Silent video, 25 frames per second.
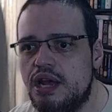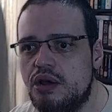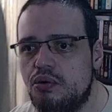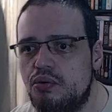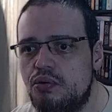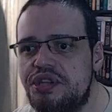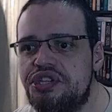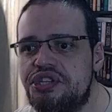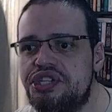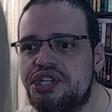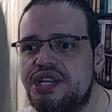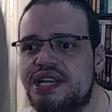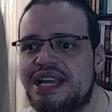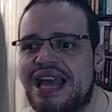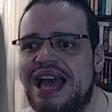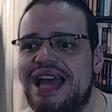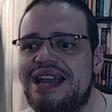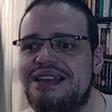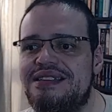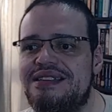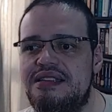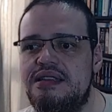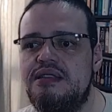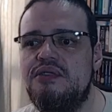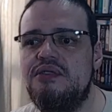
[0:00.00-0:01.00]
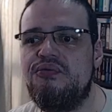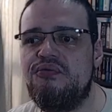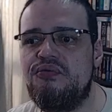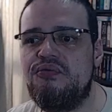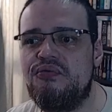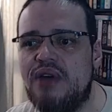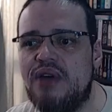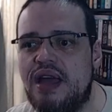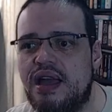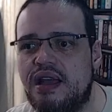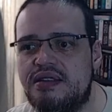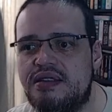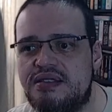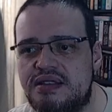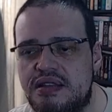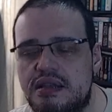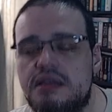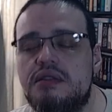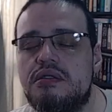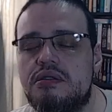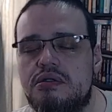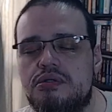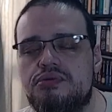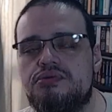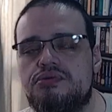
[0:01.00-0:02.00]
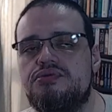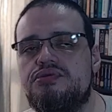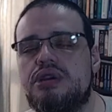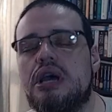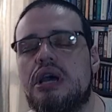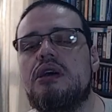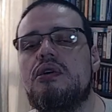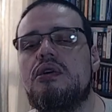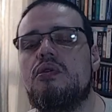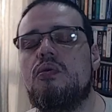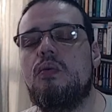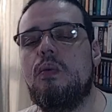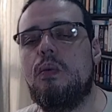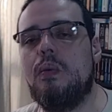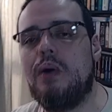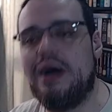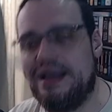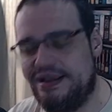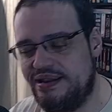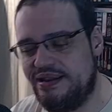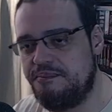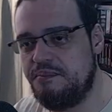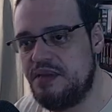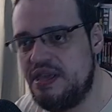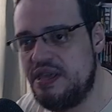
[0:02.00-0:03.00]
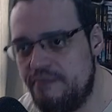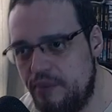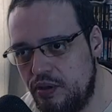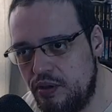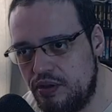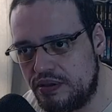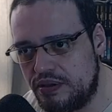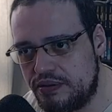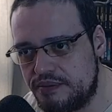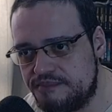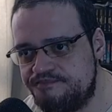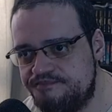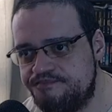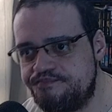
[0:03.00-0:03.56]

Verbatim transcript: which can in fact include white people.